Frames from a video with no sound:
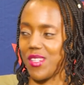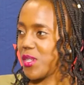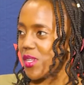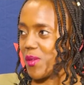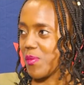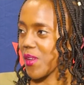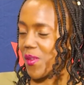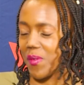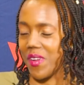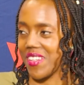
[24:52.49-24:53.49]
just
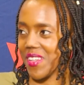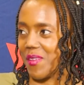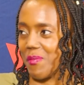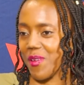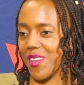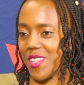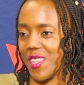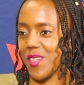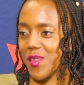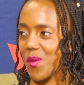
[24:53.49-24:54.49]
speaks for itself because
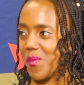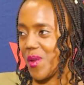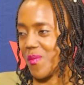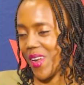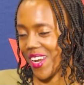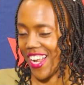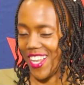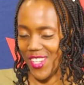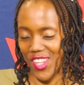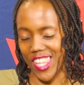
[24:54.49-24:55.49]
there's so many bright
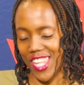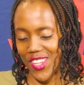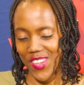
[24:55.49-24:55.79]
colors on there.